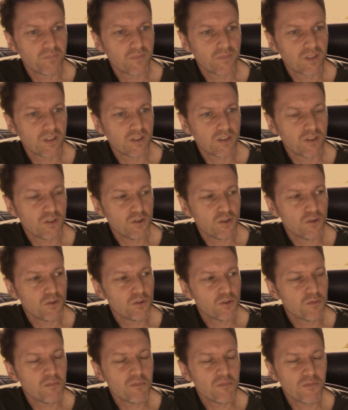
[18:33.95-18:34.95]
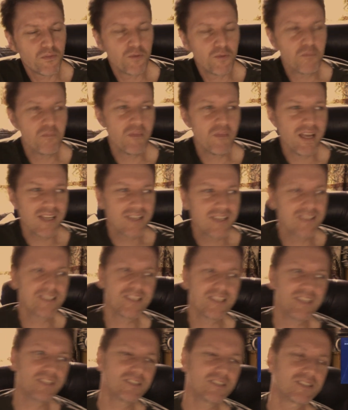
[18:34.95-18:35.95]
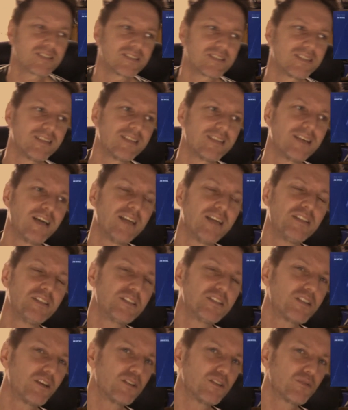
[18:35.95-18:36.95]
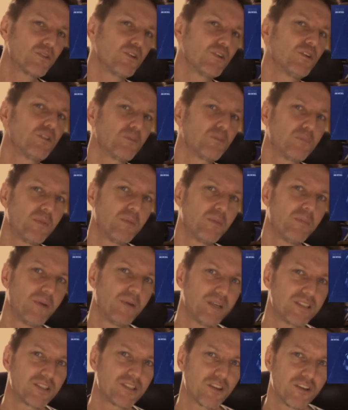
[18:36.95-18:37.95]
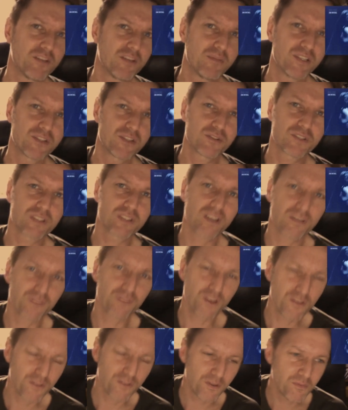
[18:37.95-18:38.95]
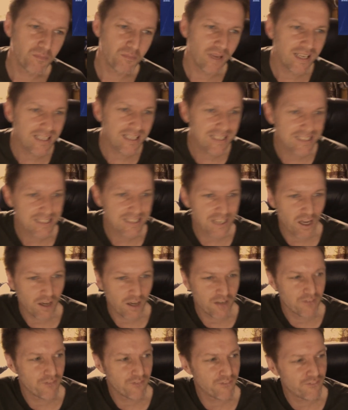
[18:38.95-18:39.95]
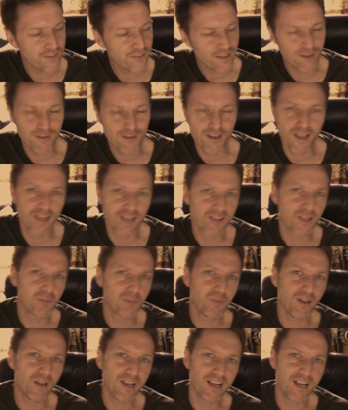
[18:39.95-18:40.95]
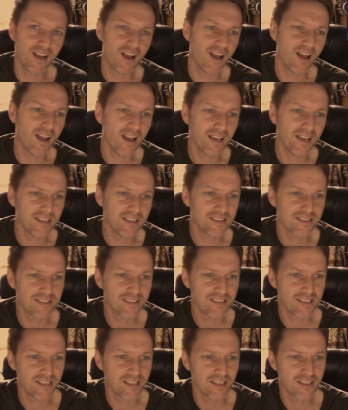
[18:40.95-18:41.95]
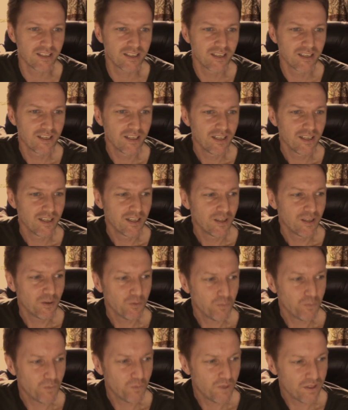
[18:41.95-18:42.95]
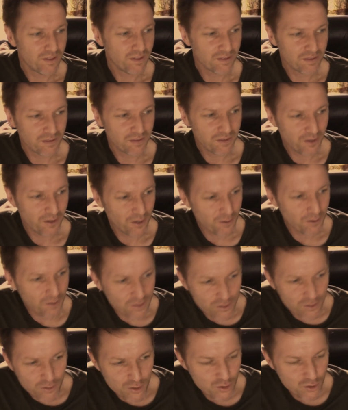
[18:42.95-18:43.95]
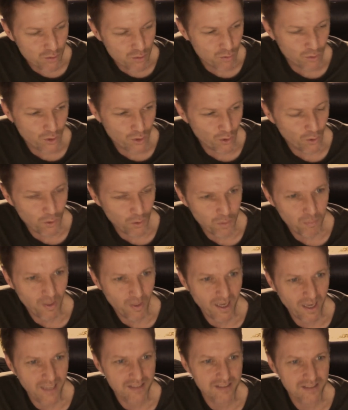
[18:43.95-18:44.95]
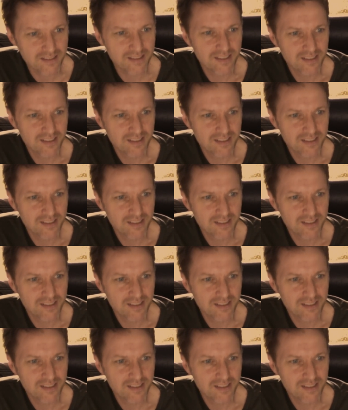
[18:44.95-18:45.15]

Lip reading: You know, the melodies, and this goes for a lot of the best Joni Mitchell stuff, the melodies kind of feel like they're playing hide and seek with her unusual chord patterns